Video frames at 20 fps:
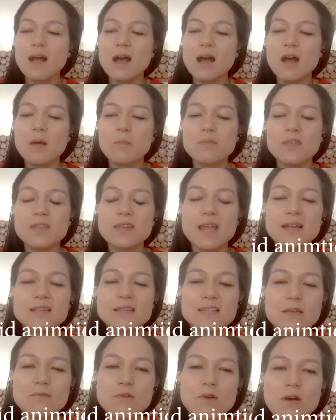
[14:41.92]
Um, the
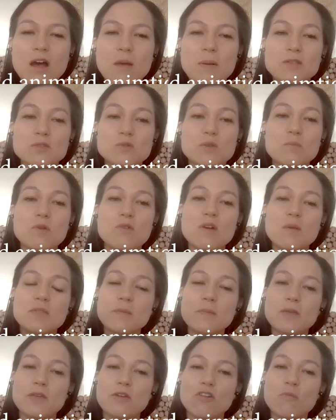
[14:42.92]
next level up, as we move up
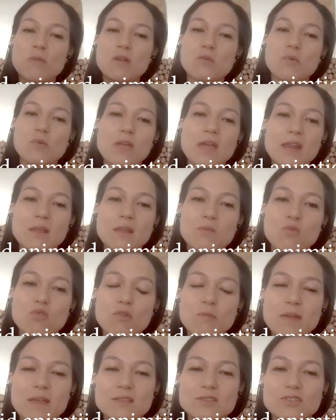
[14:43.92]
the pyramid, we're getting
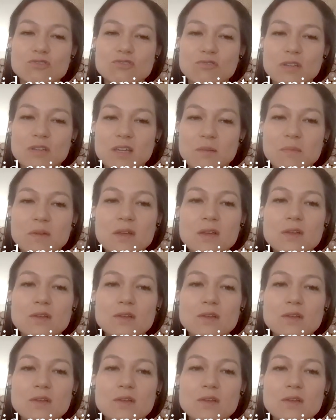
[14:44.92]
more mainstream.